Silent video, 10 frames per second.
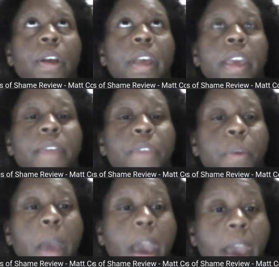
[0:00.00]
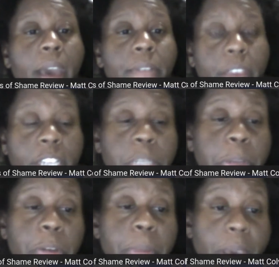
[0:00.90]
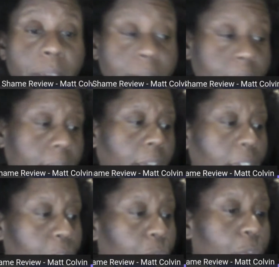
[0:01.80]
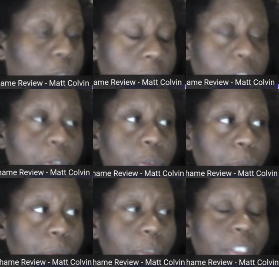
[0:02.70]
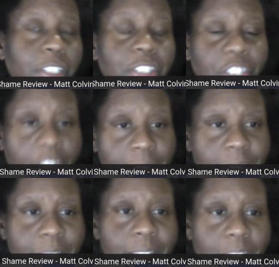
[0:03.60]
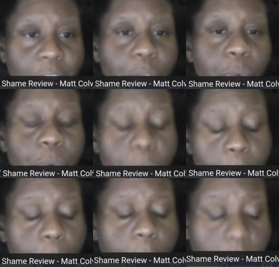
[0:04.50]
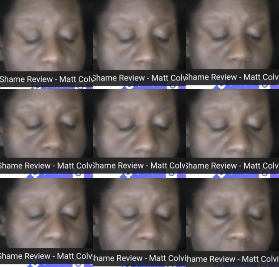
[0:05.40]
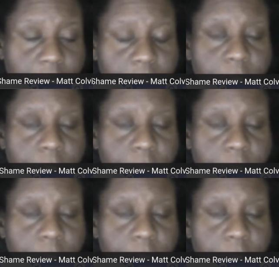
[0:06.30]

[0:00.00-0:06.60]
if you have HBO Max, I really do suggest that you go watch this particular